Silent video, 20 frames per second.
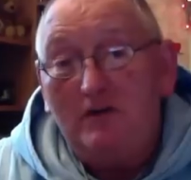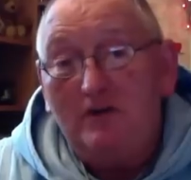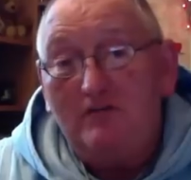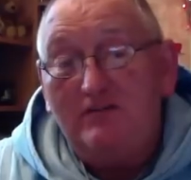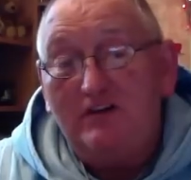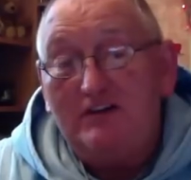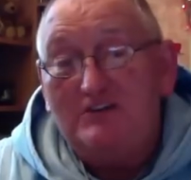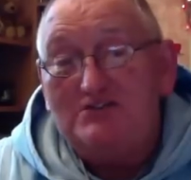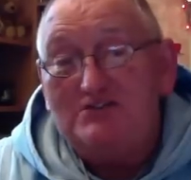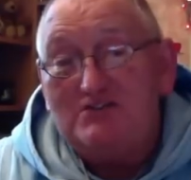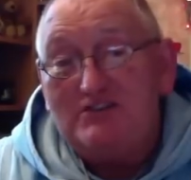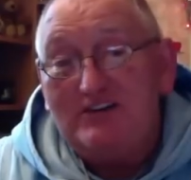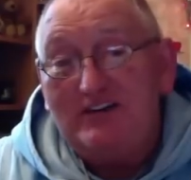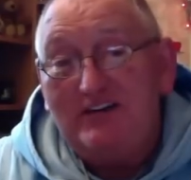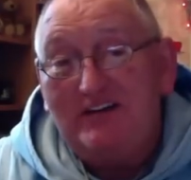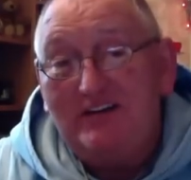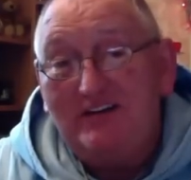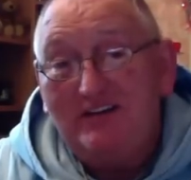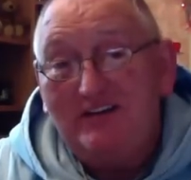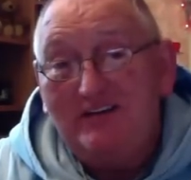me
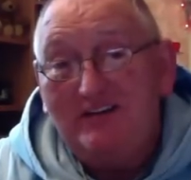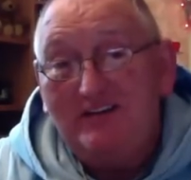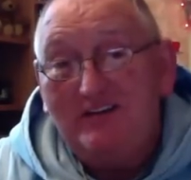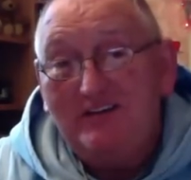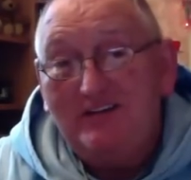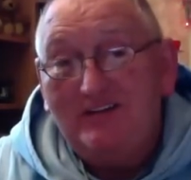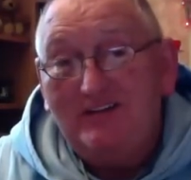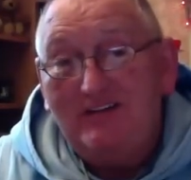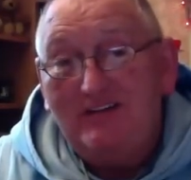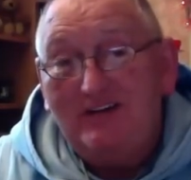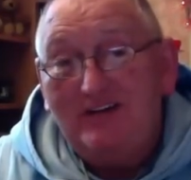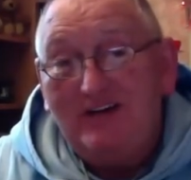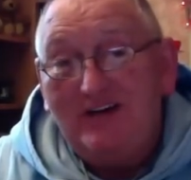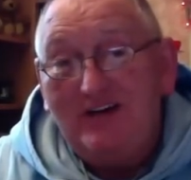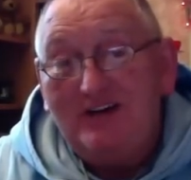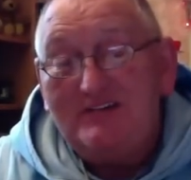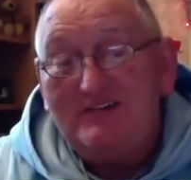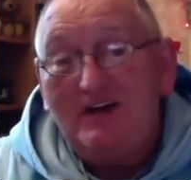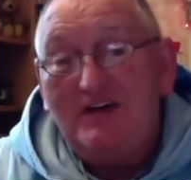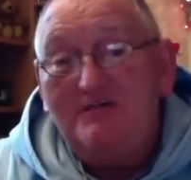eventually,
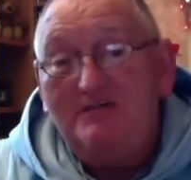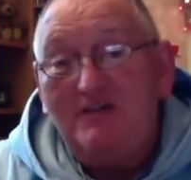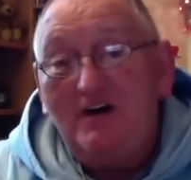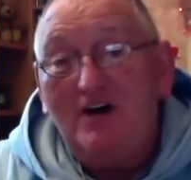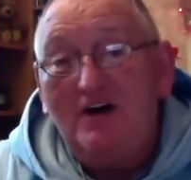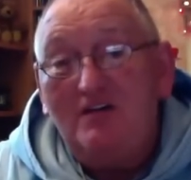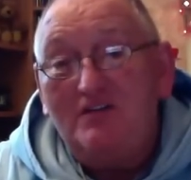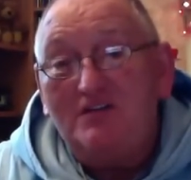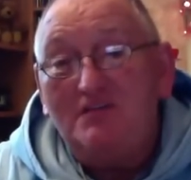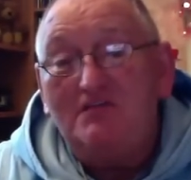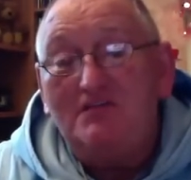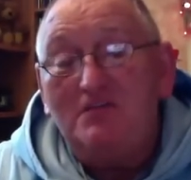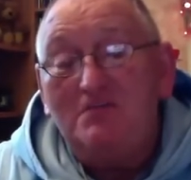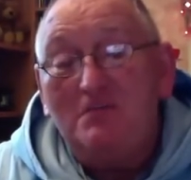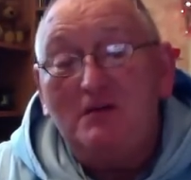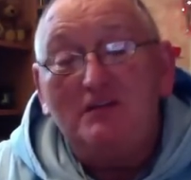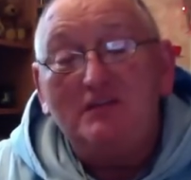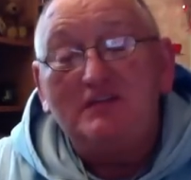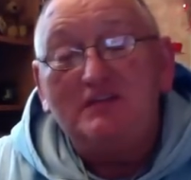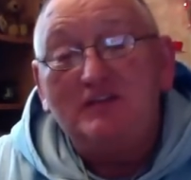as I found a few
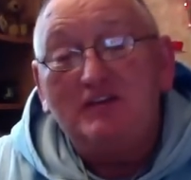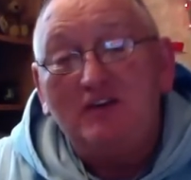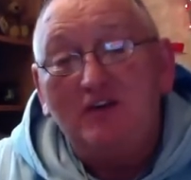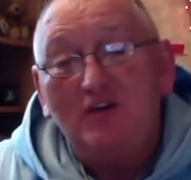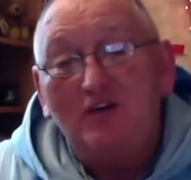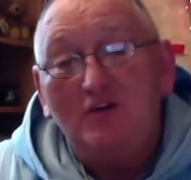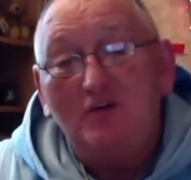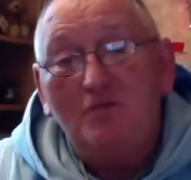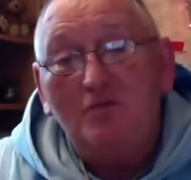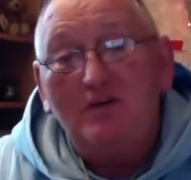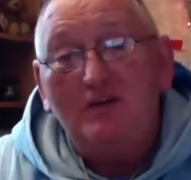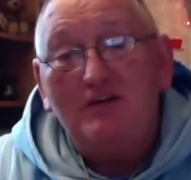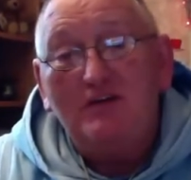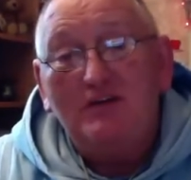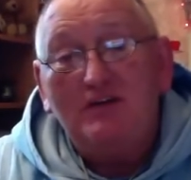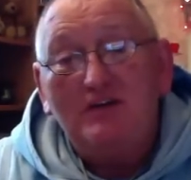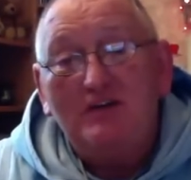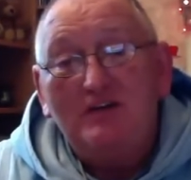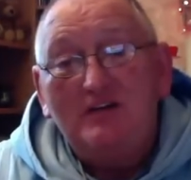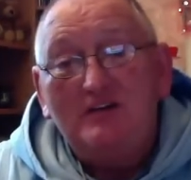months ago when
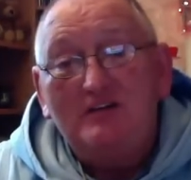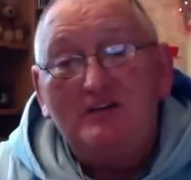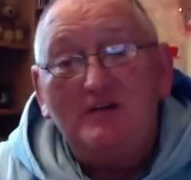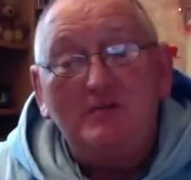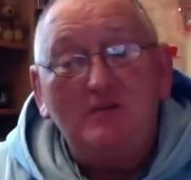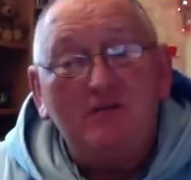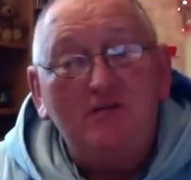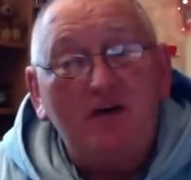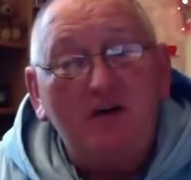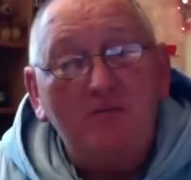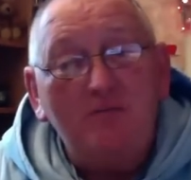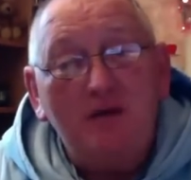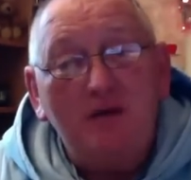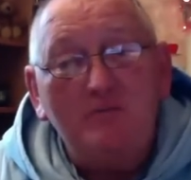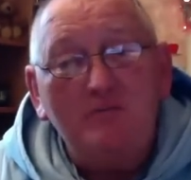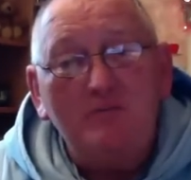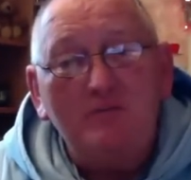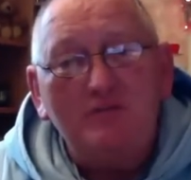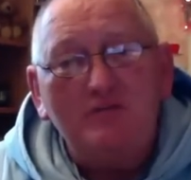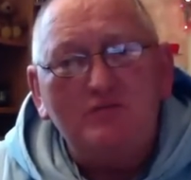some of our
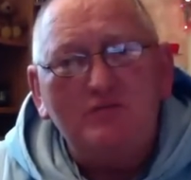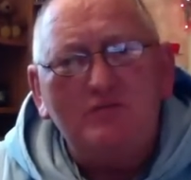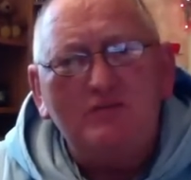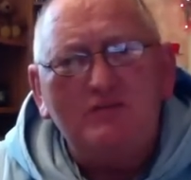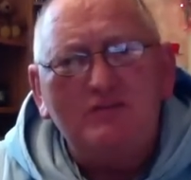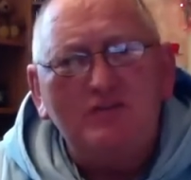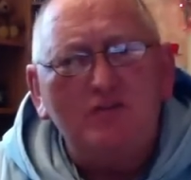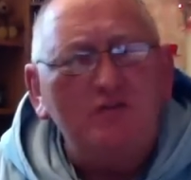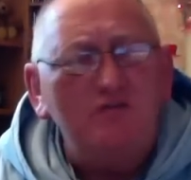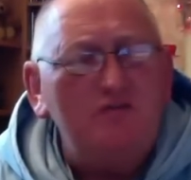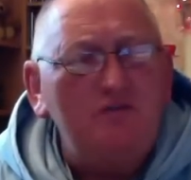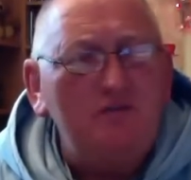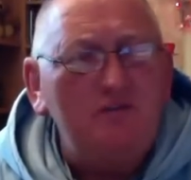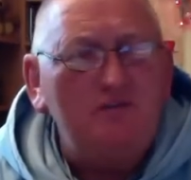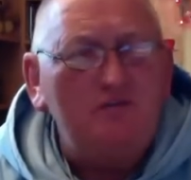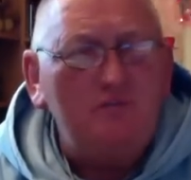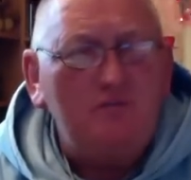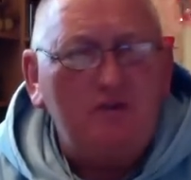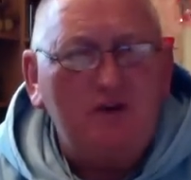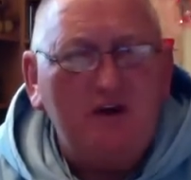members were so full
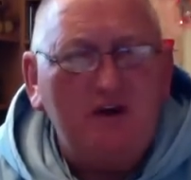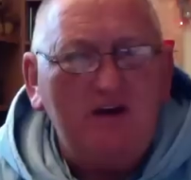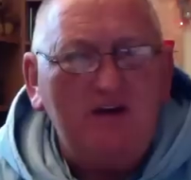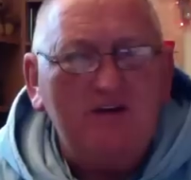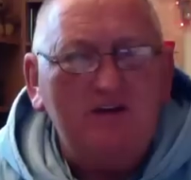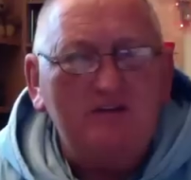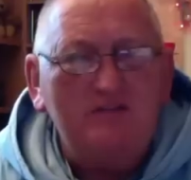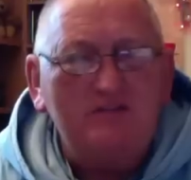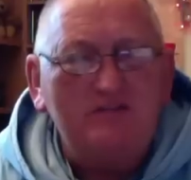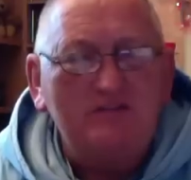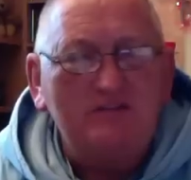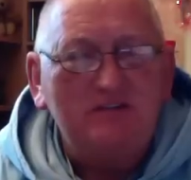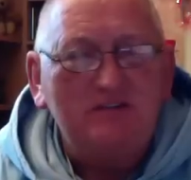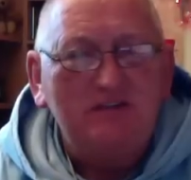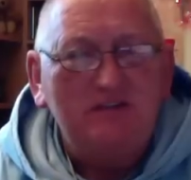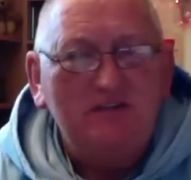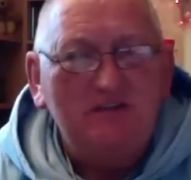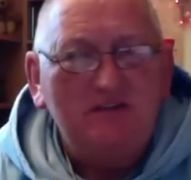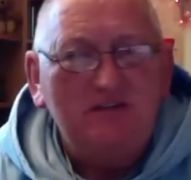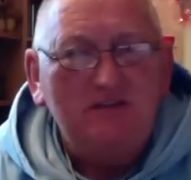of praise,
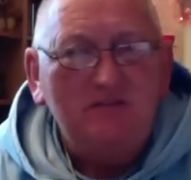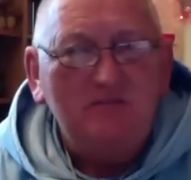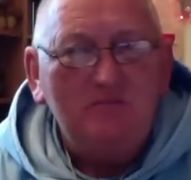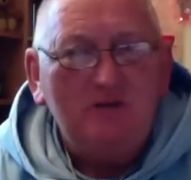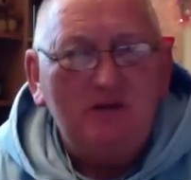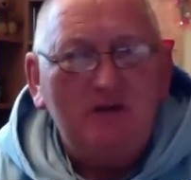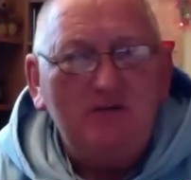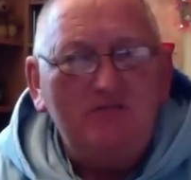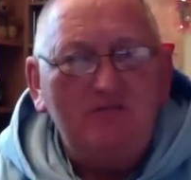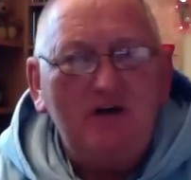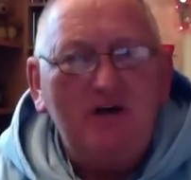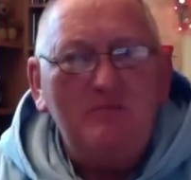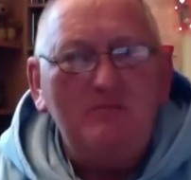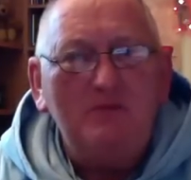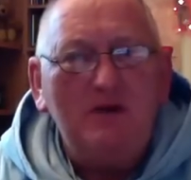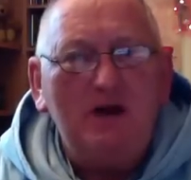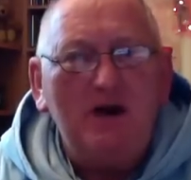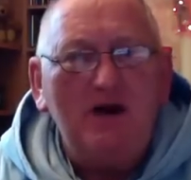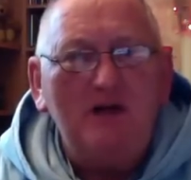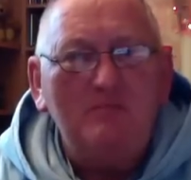but I found
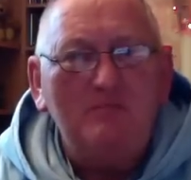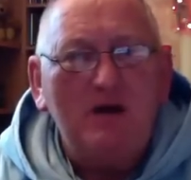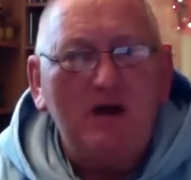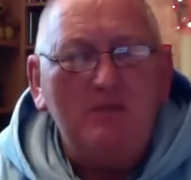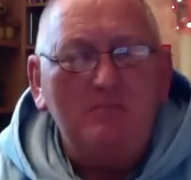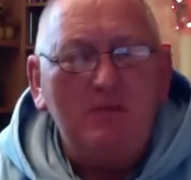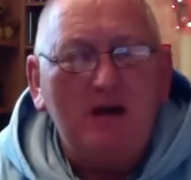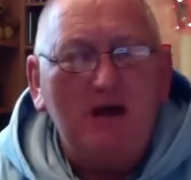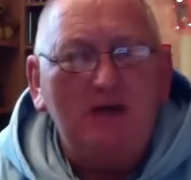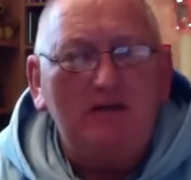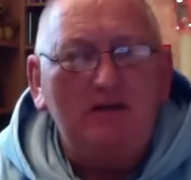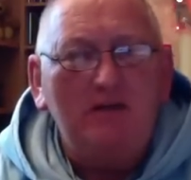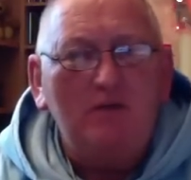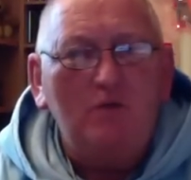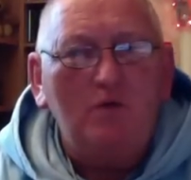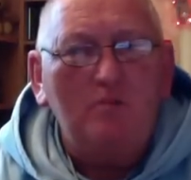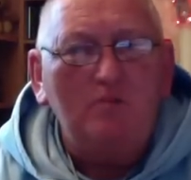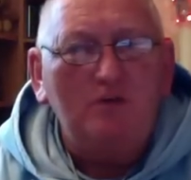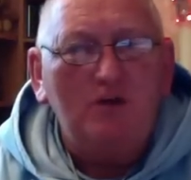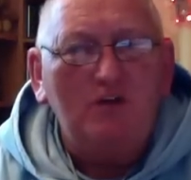behind my back they
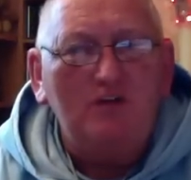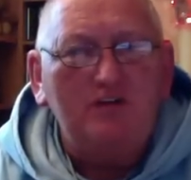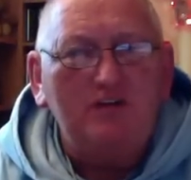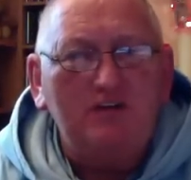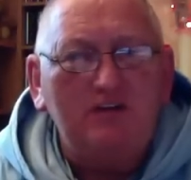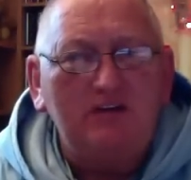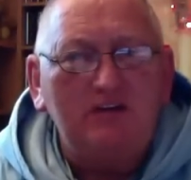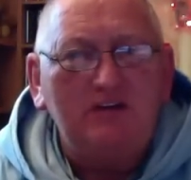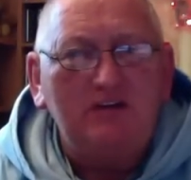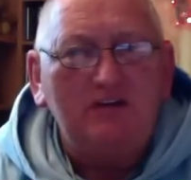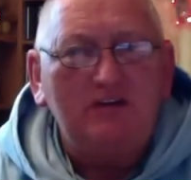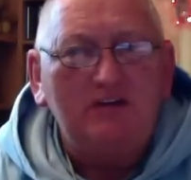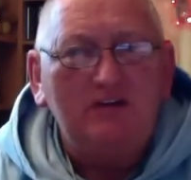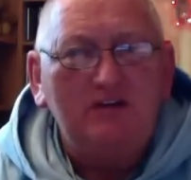were plotting,